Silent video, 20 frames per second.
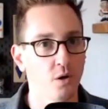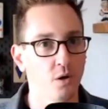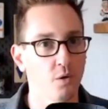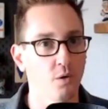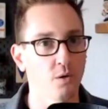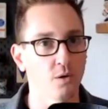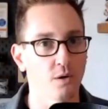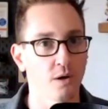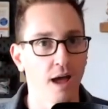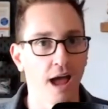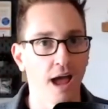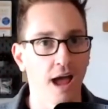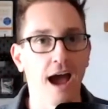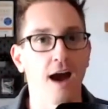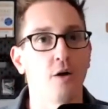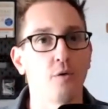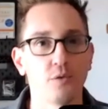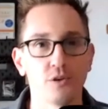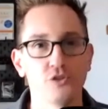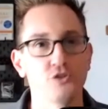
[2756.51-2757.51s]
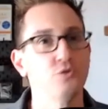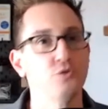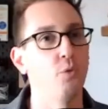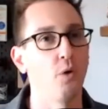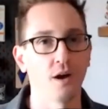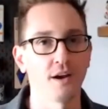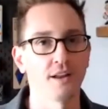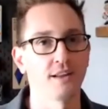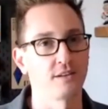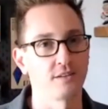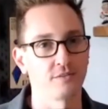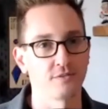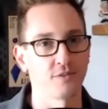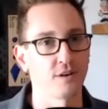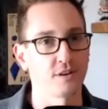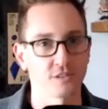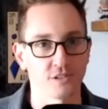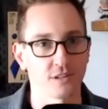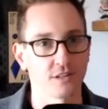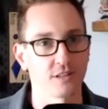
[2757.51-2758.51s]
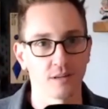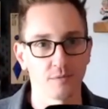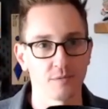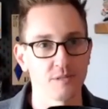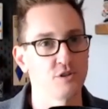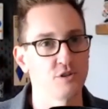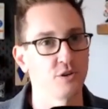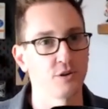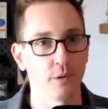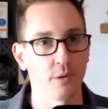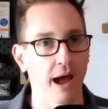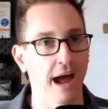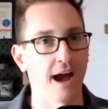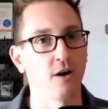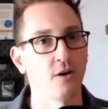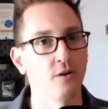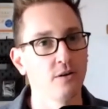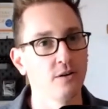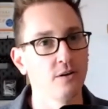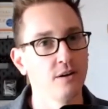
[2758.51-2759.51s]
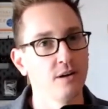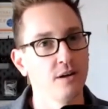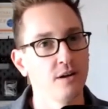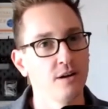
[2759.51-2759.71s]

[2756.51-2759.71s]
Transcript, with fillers: or how would you want it to function? Let me show you how.